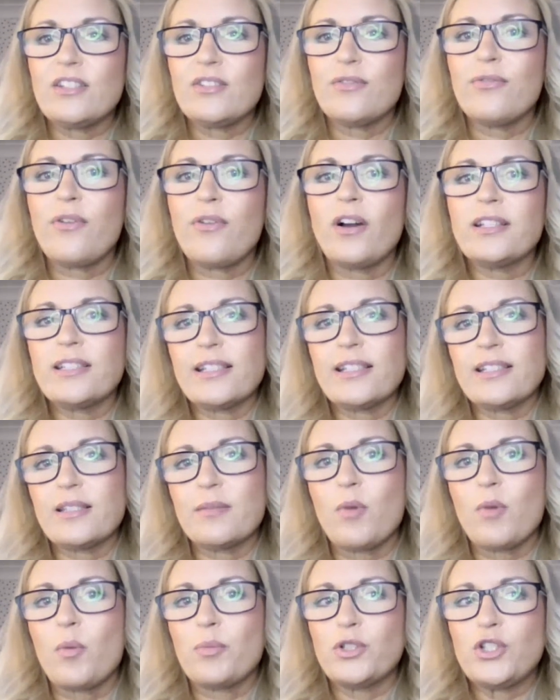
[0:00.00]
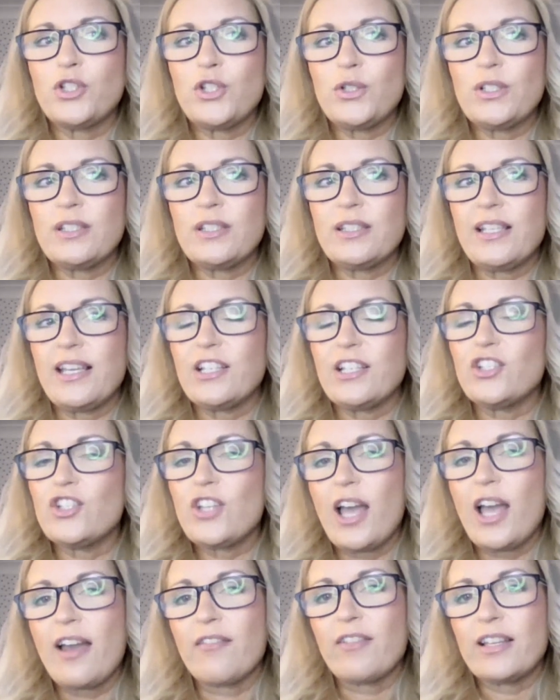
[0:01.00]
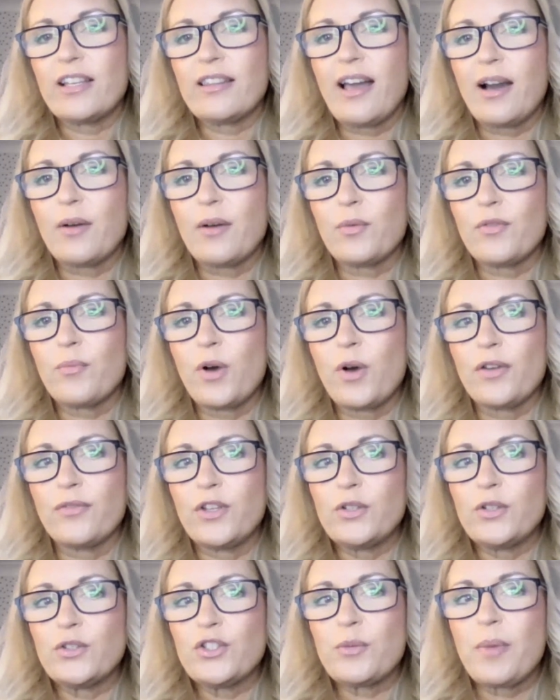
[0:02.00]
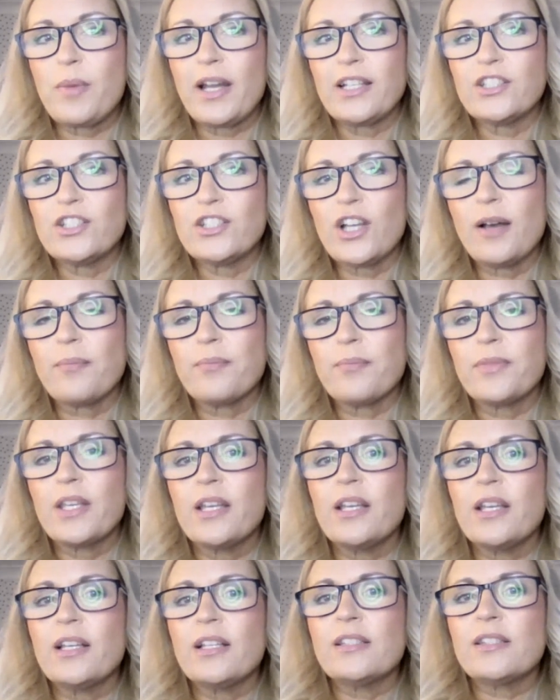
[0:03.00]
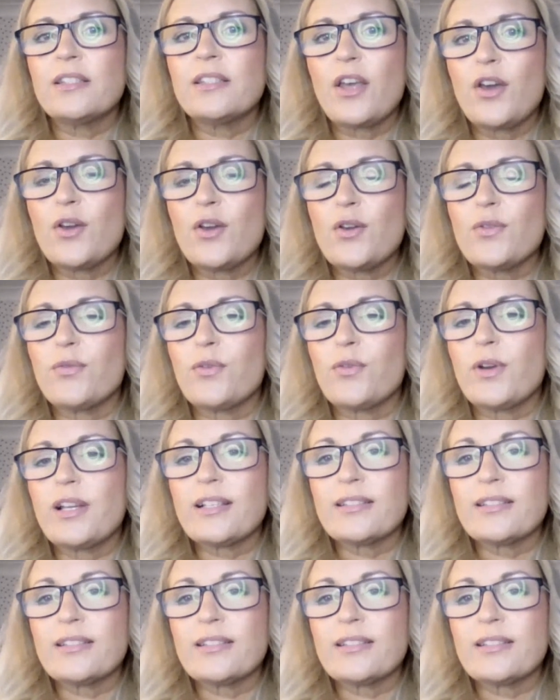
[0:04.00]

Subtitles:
finding some opportunity and sharing that with my future manager. So, for